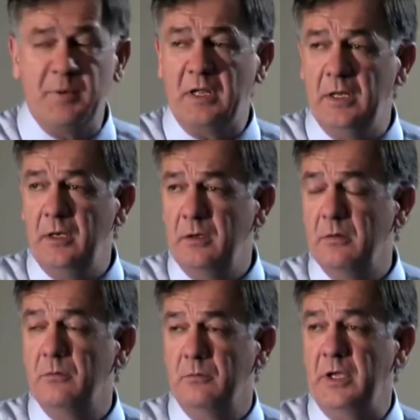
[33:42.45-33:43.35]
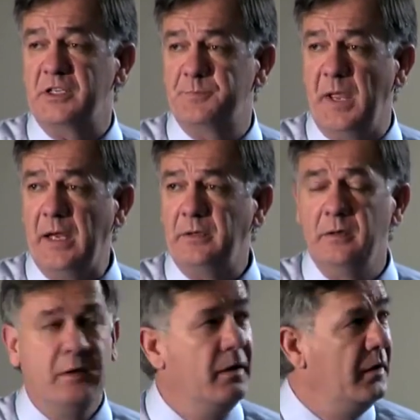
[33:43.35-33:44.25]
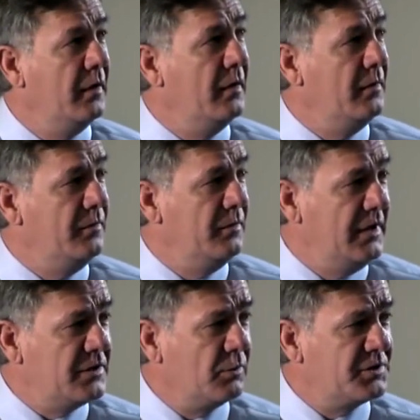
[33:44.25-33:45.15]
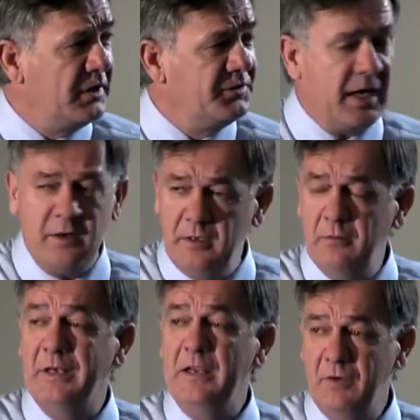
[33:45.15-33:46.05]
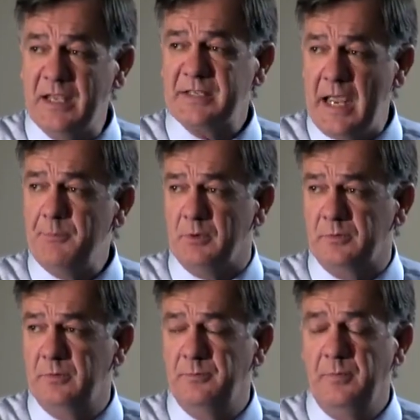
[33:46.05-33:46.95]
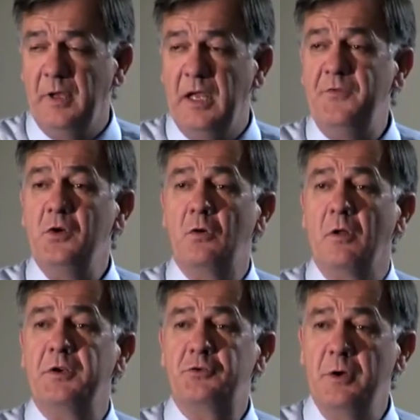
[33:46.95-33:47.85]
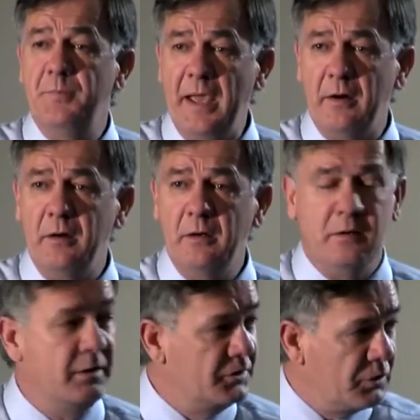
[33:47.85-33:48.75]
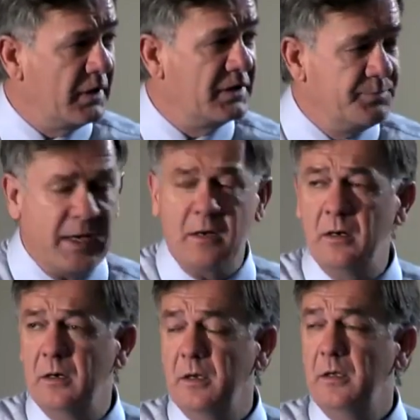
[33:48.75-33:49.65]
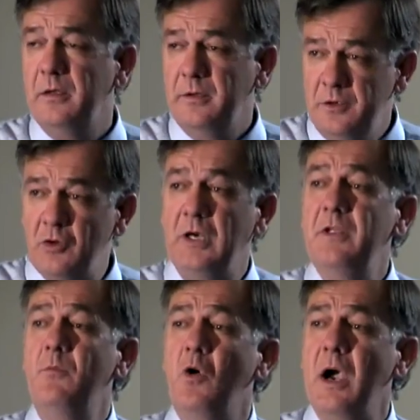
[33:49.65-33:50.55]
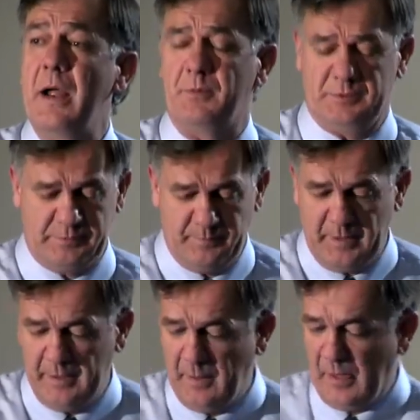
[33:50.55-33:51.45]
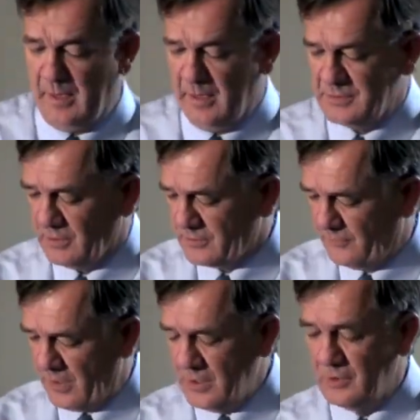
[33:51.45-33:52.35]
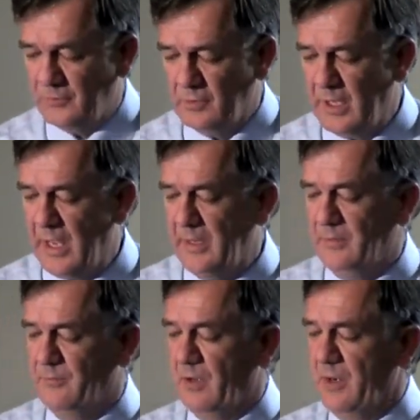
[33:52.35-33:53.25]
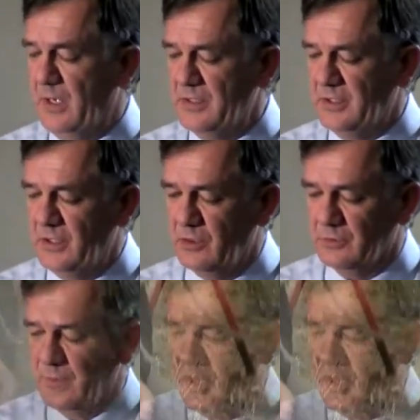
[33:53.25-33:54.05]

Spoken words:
typically we expect, this will still tell you leave less apples. If you grow the tree better and the trunk is bigger, you can leave more apples. And so it's a very useful guide, very easy to use.